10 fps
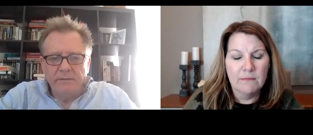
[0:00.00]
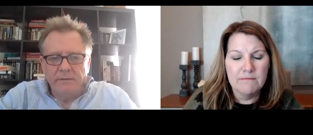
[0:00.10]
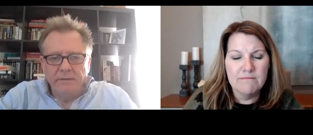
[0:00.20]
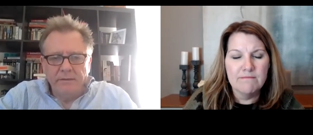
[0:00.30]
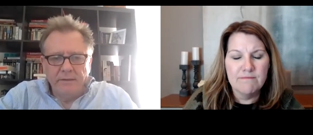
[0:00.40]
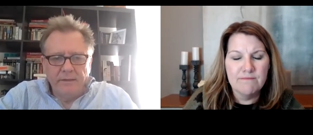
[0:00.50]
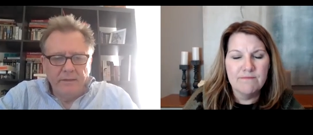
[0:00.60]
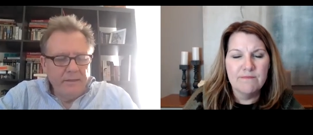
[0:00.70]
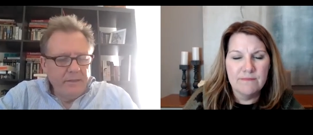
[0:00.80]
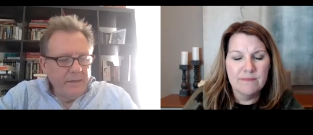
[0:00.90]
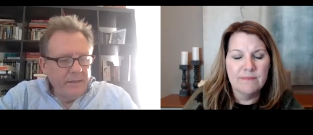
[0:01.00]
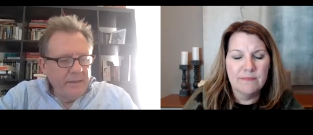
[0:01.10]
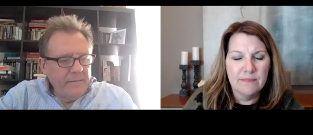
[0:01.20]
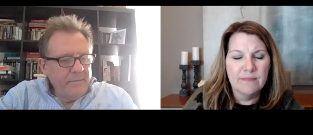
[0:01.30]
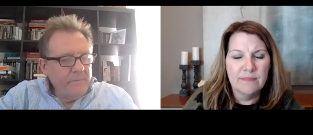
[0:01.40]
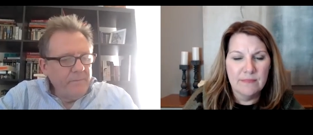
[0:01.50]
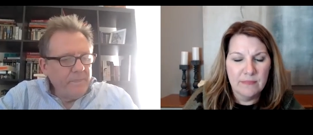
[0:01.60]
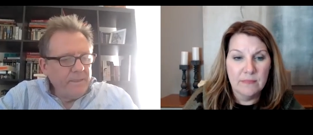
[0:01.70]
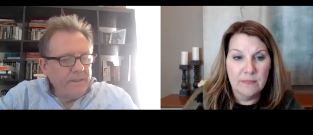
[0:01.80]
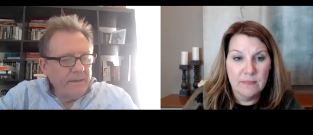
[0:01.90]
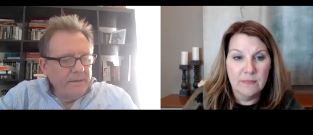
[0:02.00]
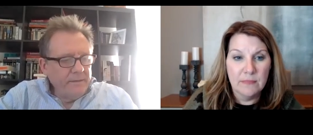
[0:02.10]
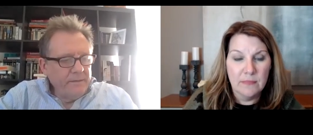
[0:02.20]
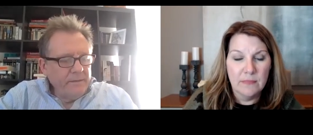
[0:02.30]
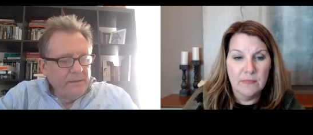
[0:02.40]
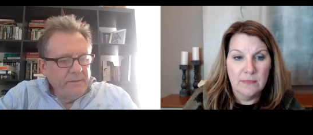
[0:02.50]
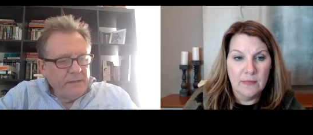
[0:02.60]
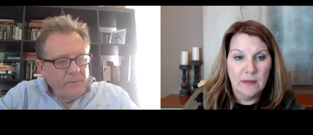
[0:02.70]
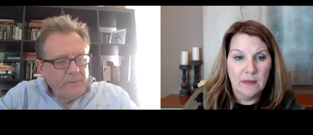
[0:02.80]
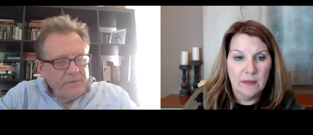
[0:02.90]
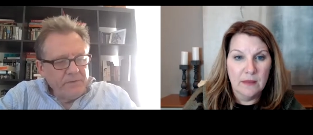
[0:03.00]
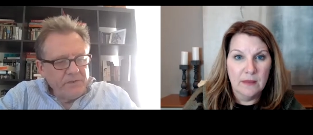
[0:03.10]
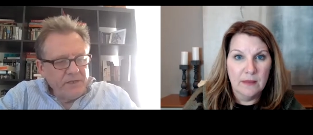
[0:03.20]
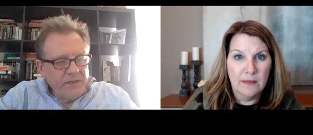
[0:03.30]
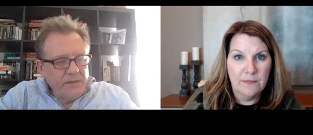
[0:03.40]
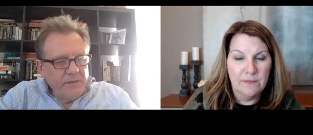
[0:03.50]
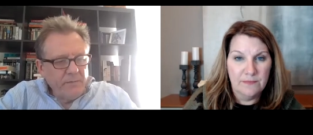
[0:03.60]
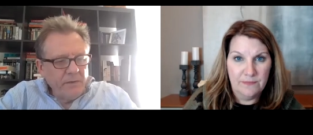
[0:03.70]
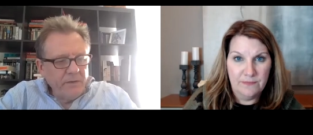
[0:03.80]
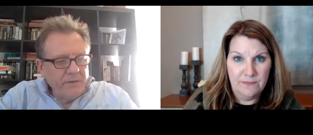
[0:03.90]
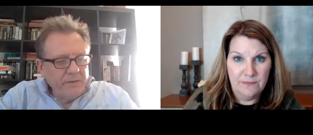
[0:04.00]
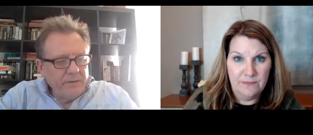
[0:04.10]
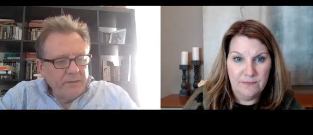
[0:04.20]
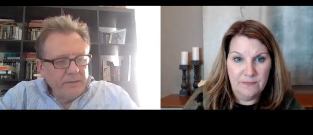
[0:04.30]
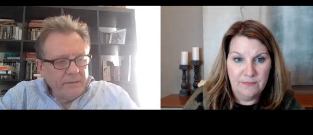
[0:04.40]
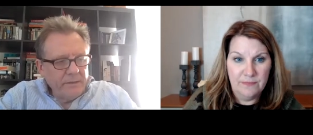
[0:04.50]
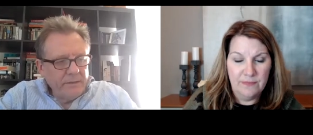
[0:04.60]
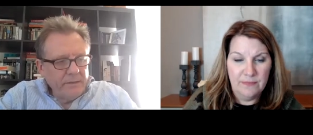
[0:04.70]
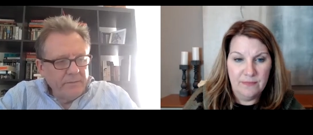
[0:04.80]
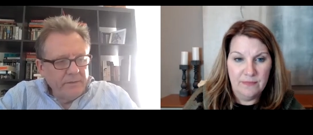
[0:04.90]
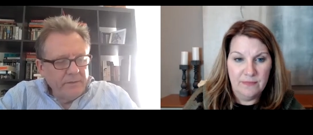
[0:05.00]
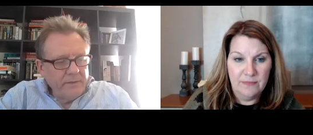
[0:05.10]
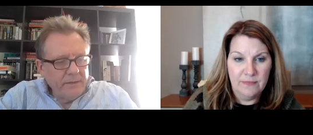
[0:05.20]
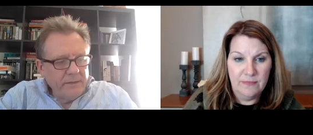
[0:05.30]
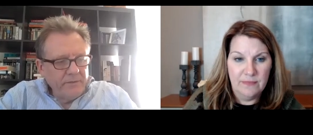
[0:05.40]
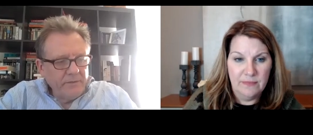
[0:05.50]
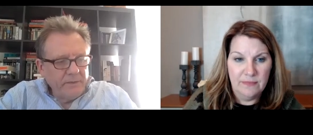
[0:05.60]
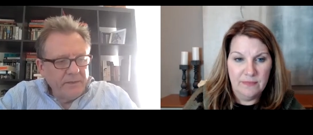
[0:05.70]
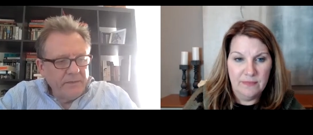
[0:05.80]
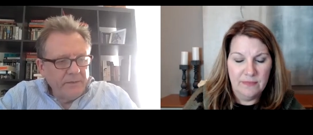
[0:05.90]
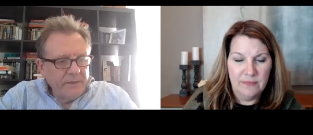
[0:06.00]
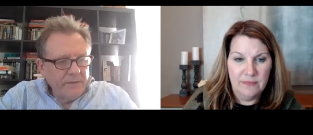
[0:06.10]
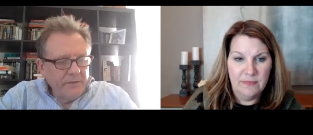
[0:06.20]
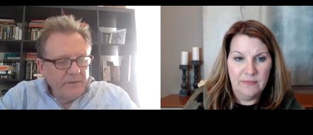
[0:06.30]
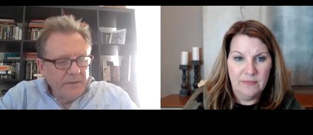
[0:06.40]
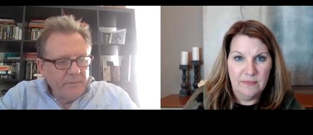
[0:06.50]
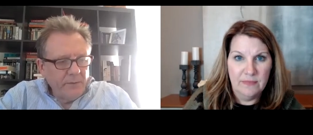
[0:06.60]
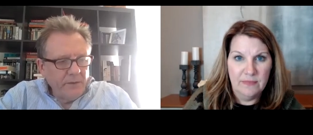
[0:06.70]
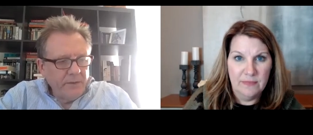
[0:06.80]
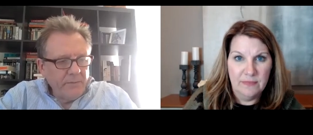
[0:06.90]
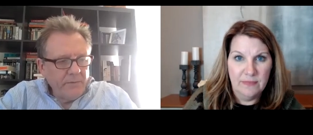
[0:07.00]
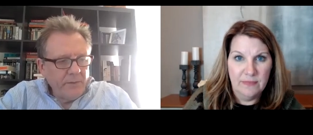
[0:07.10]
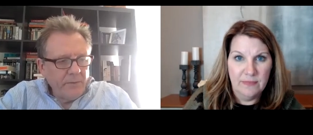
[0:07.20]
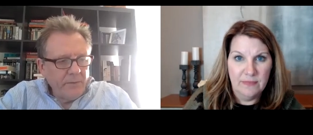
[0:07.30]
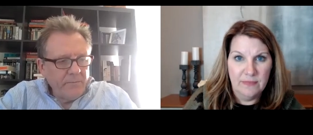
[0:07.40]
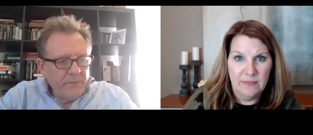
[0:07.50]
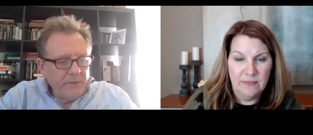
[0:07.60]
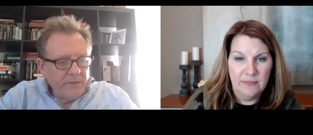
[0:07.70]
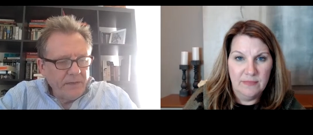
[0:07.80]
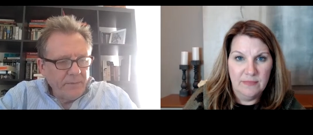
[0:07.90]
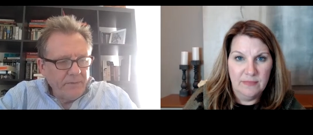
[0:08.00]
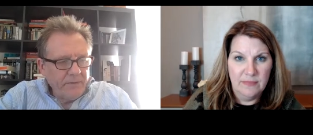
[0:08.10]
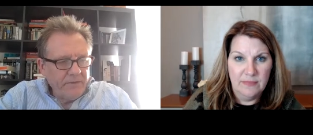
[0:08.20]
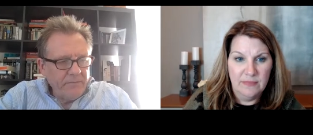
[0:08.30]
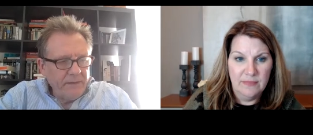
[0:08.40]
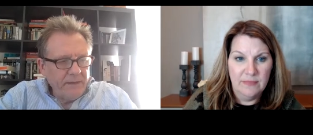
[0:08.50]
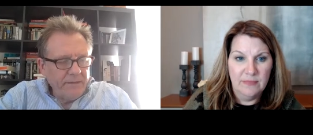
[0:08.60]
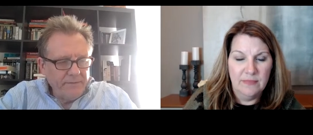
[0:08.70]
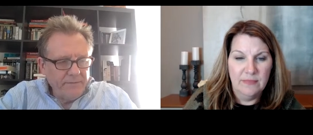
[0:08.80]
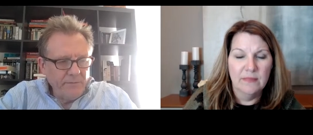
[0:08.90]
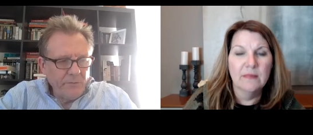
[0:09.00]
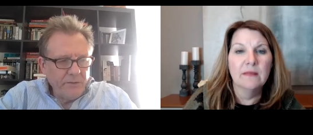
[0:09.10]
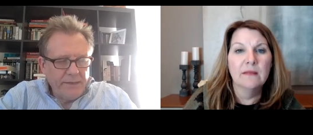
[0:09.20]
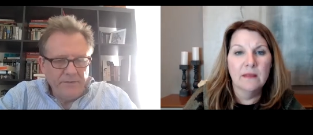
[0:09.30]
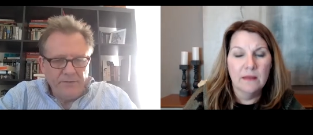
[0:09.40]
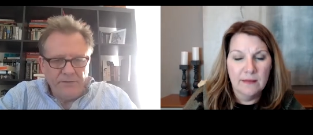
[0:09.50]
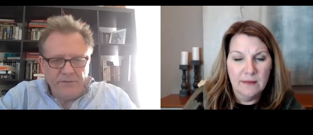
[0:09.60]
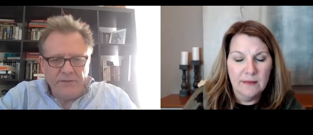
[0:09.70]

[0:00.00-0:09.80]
Speaker 1: Mm. Um, and, you know, I published a chart on the blog Um, I think last week, where I looked at our polypropylene per capita demand forecasts